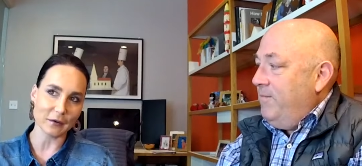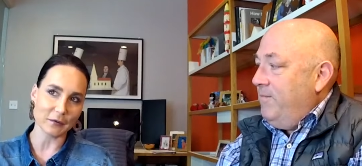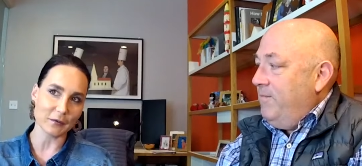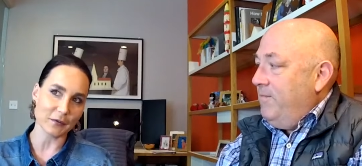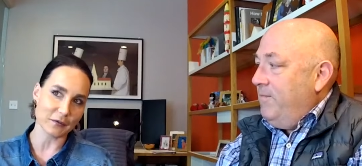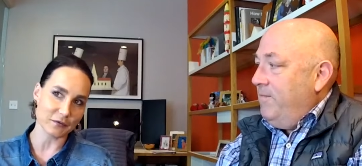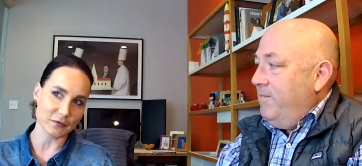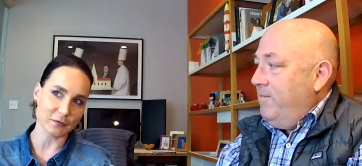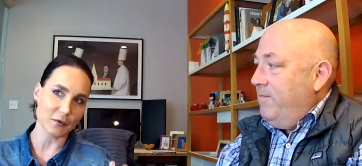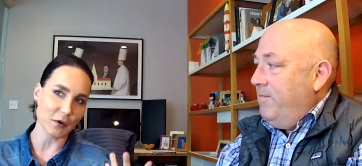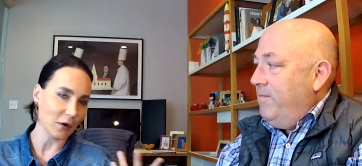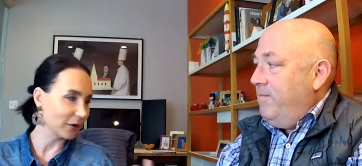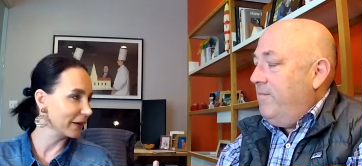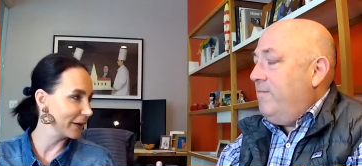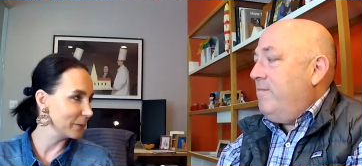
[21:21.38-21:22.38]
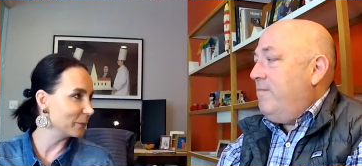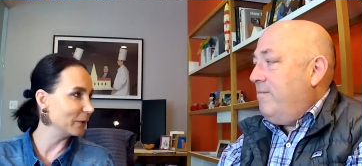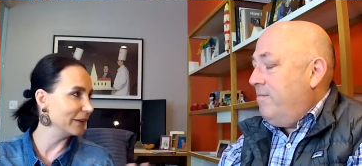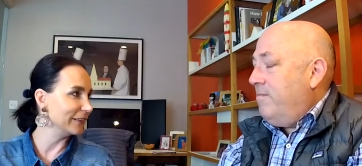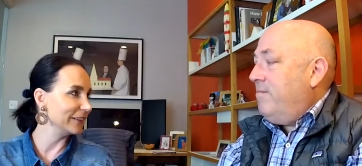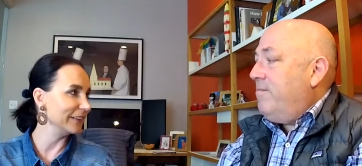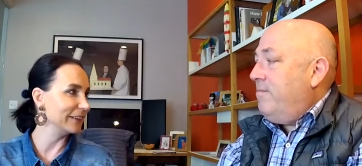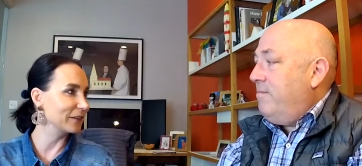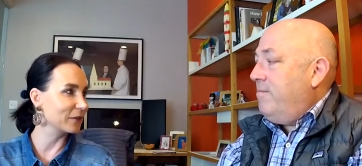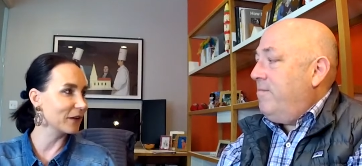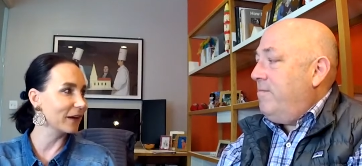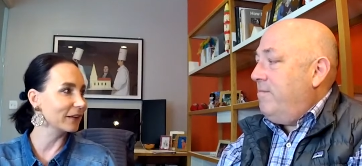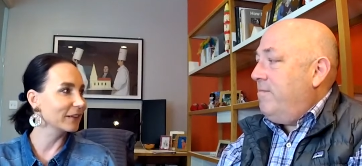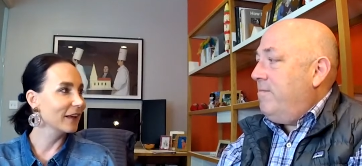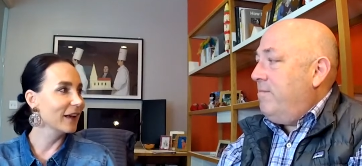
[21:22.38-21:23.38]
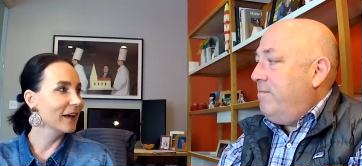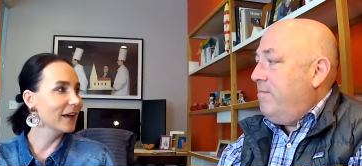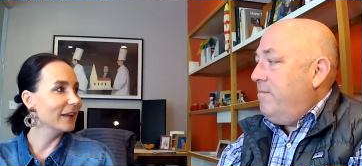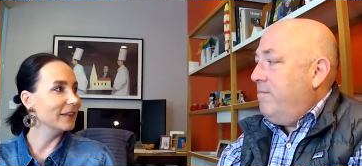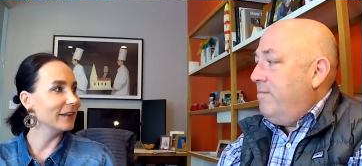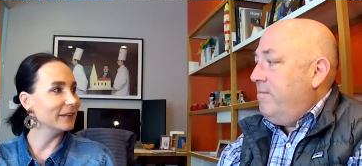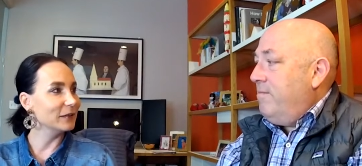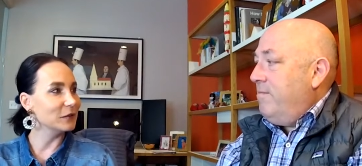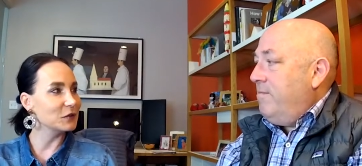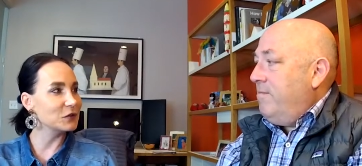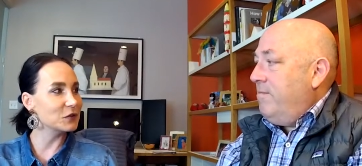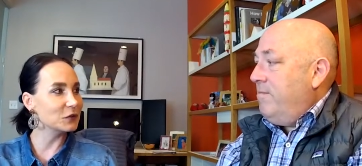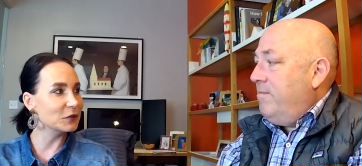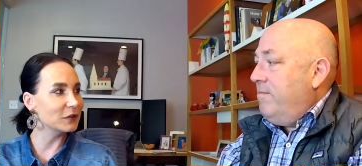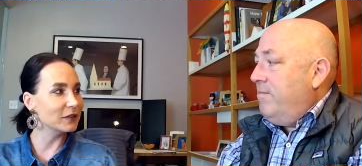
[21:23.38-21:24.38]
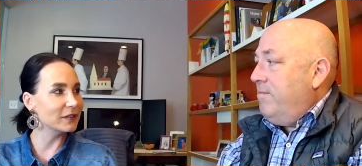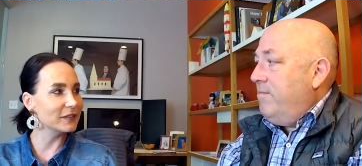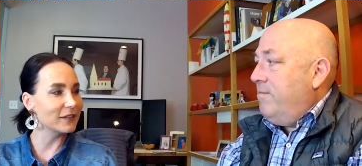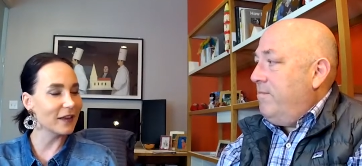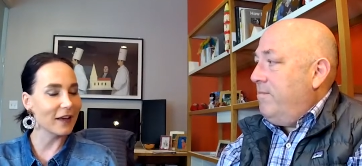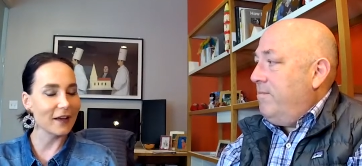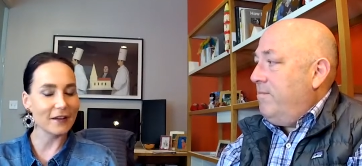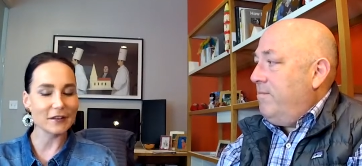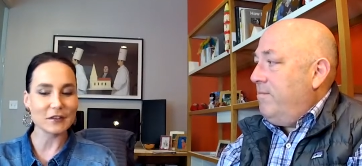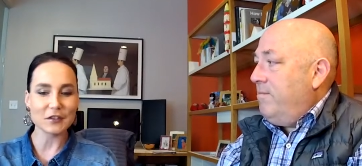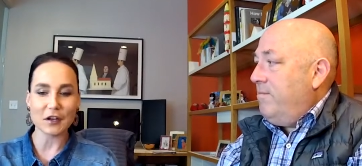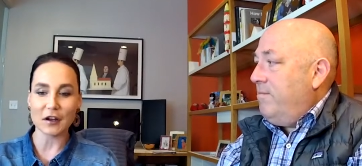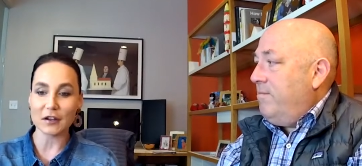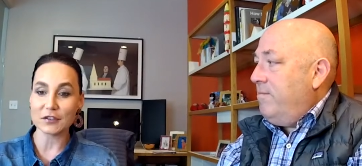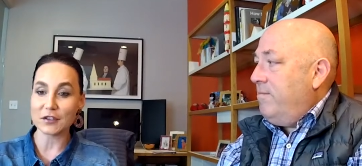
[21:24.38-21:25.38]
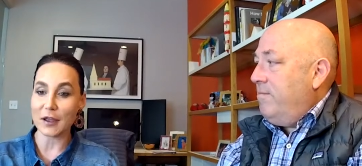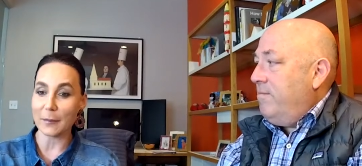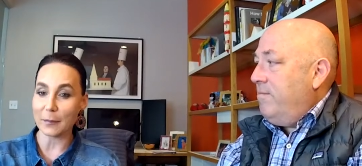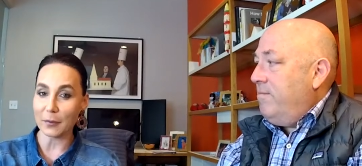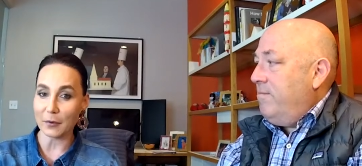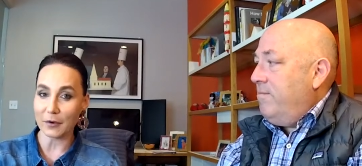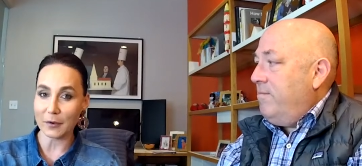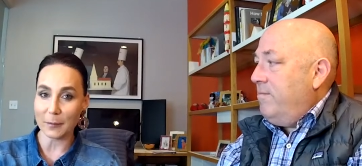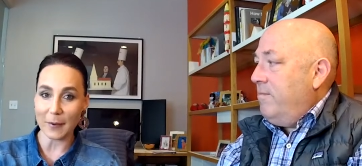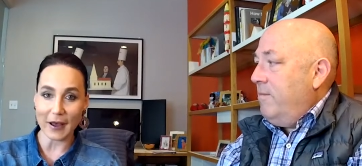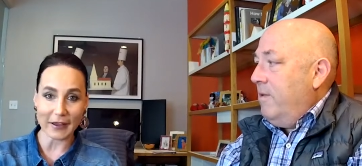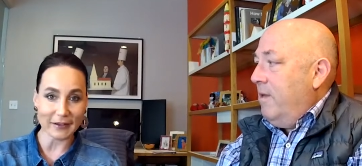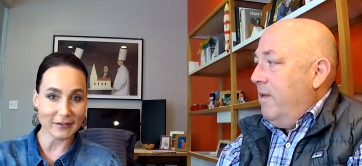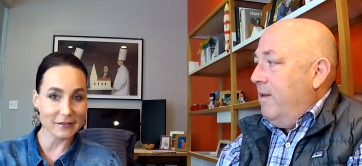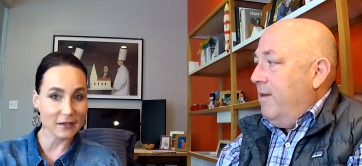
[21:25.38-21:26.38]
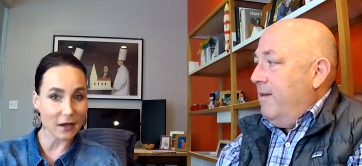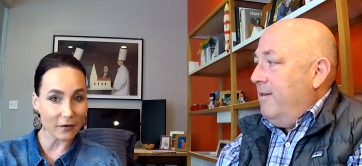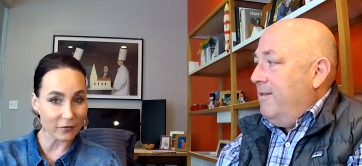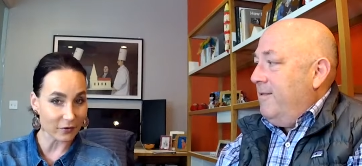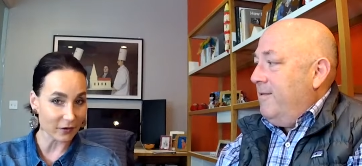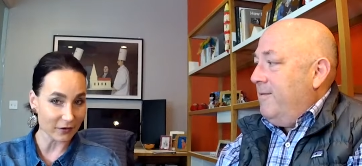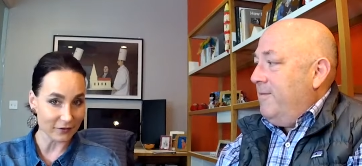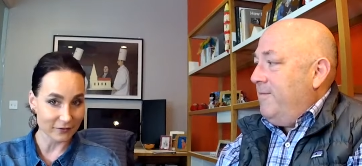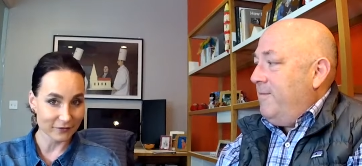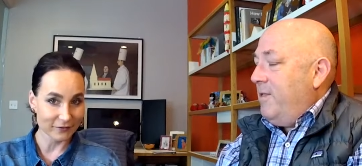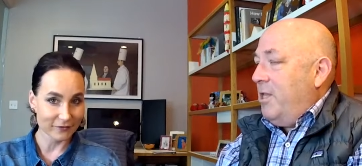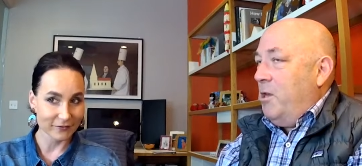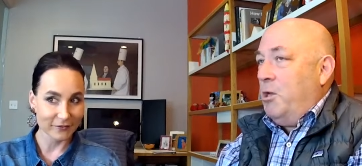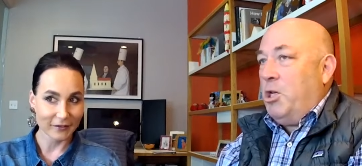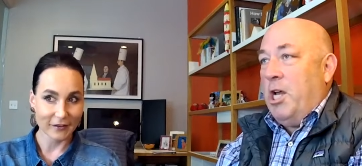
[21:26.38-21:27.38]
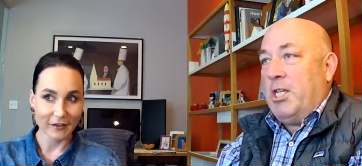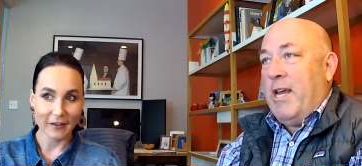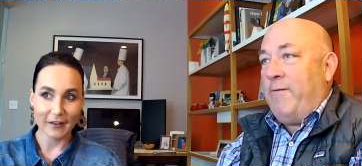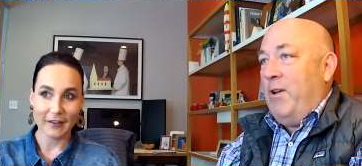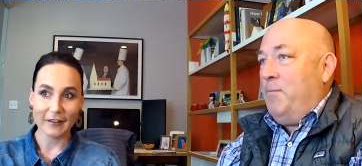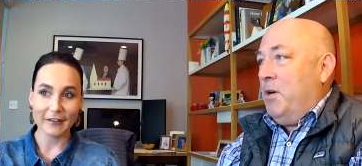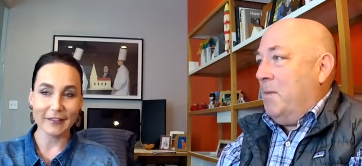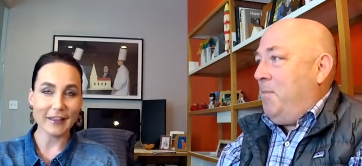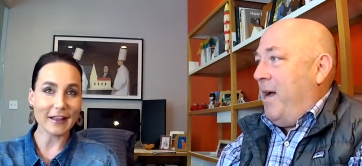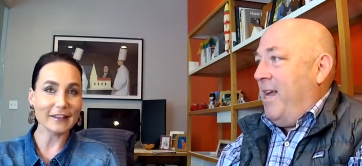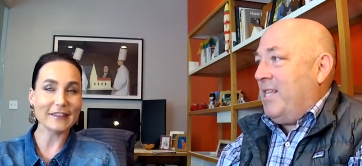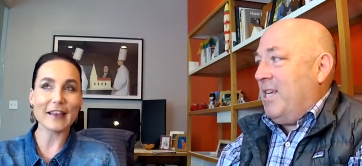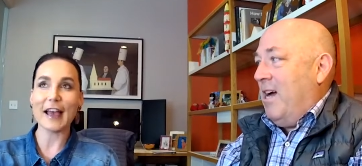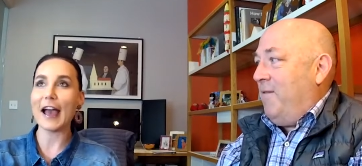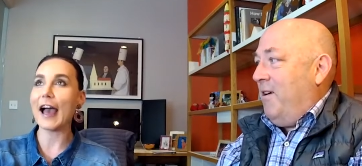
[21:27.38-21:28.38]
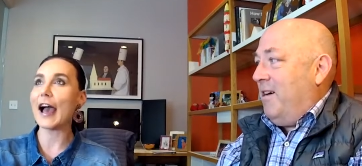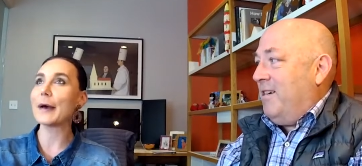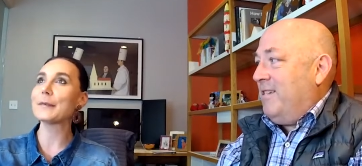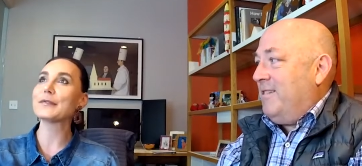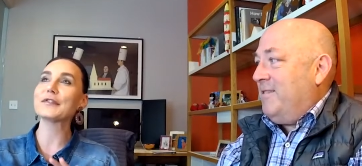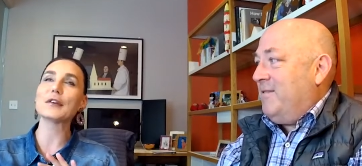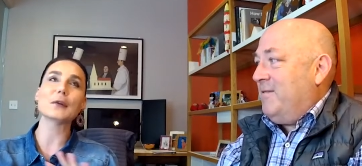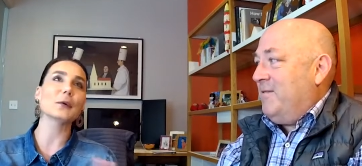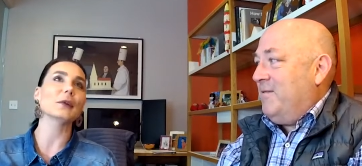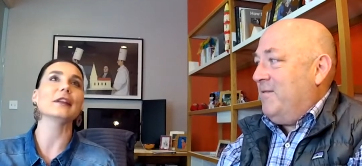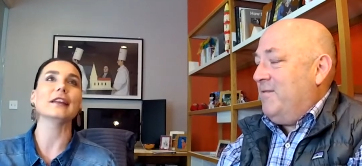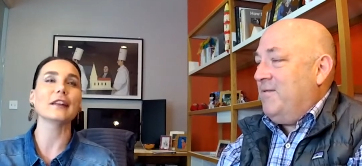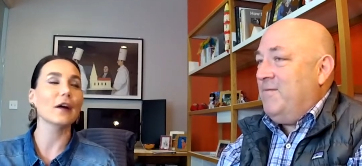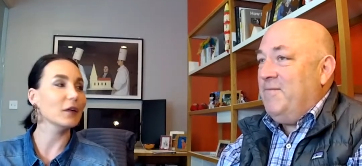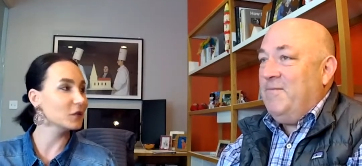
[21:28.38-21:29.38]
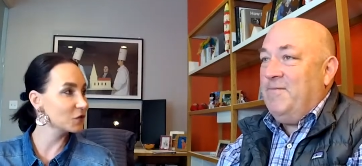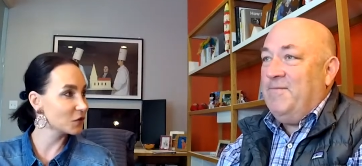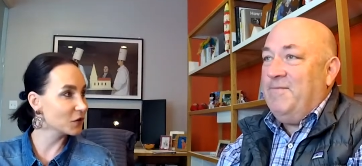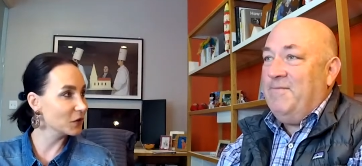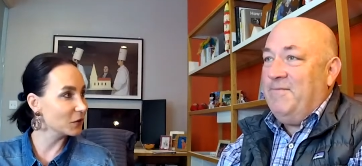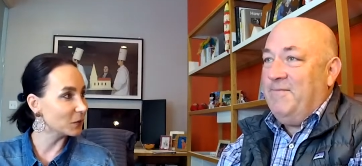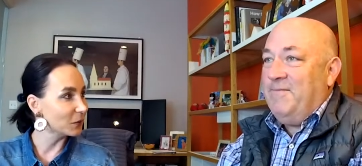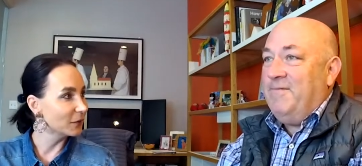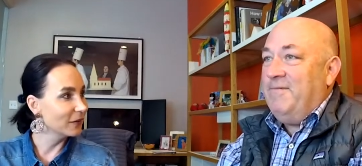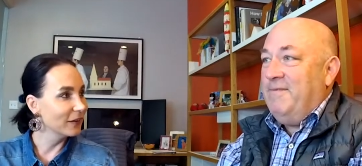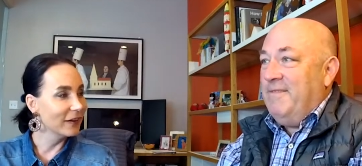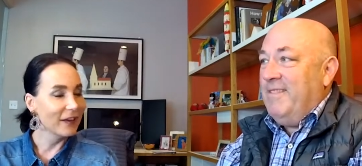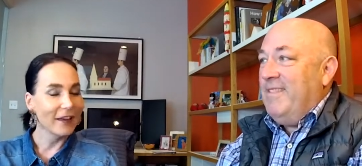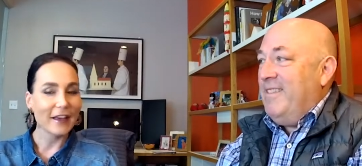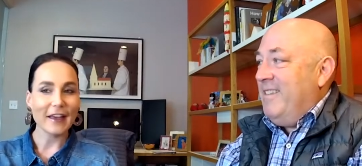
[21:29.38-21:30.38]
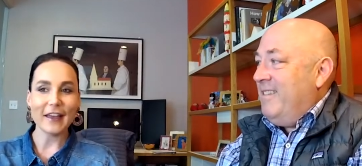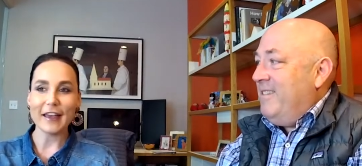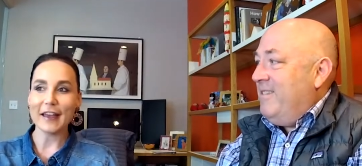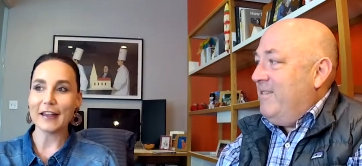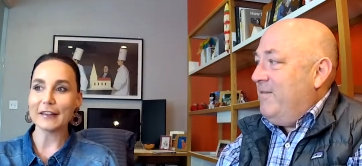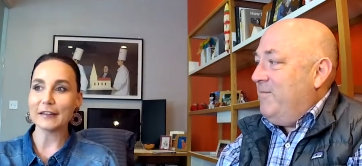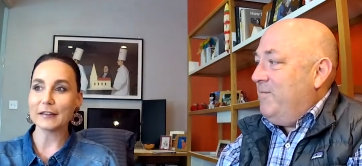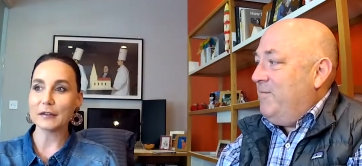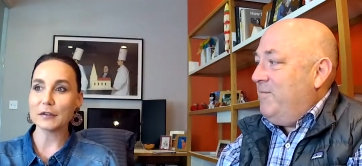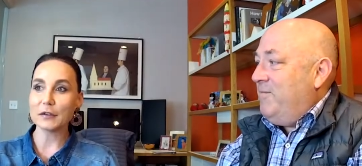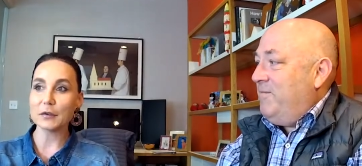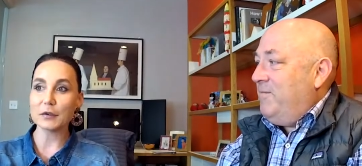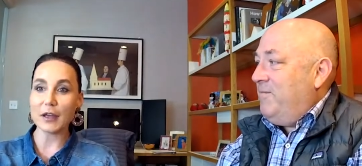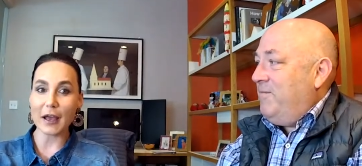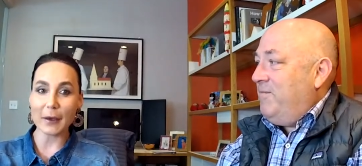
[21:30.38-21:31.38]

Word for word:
Speaker 1: or you know, again, politically correct that you shouldn't uh, judge a book by its cover.
Speaker 2: You judge every book That's by its cover.
Speaker 1: absolutely not true. And you